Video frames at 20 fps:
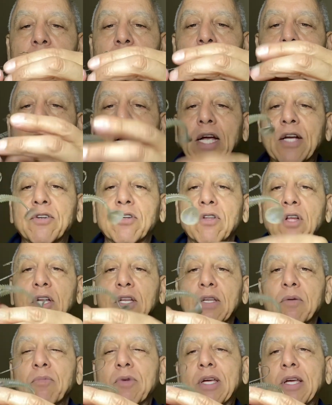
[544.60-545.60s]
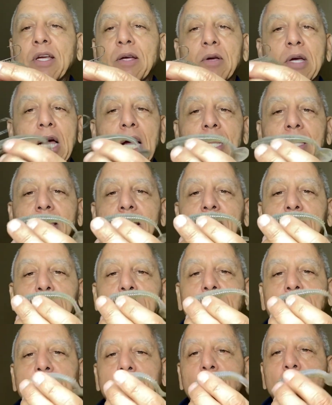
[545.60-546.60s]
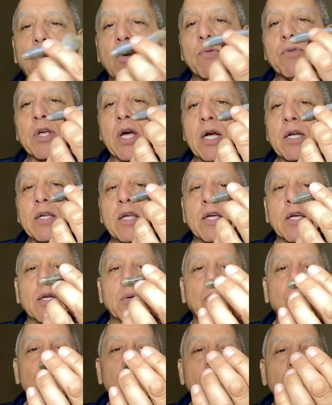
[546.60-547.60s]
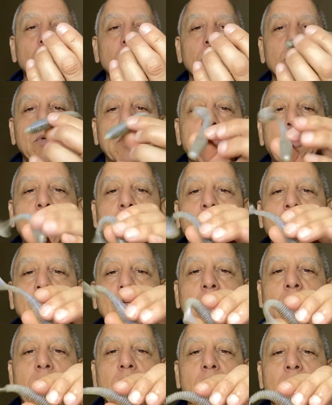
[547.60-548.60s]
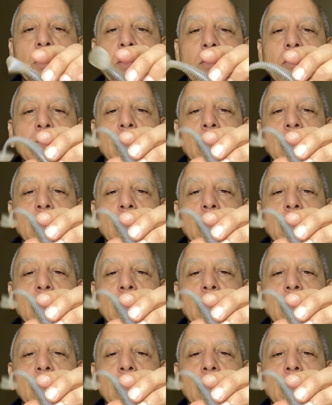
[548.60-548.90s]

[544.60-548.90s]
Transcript: I catch a lot. Kitex, man. Can't go wrong with Kitex anymore, huh? Everybody loves Kitex.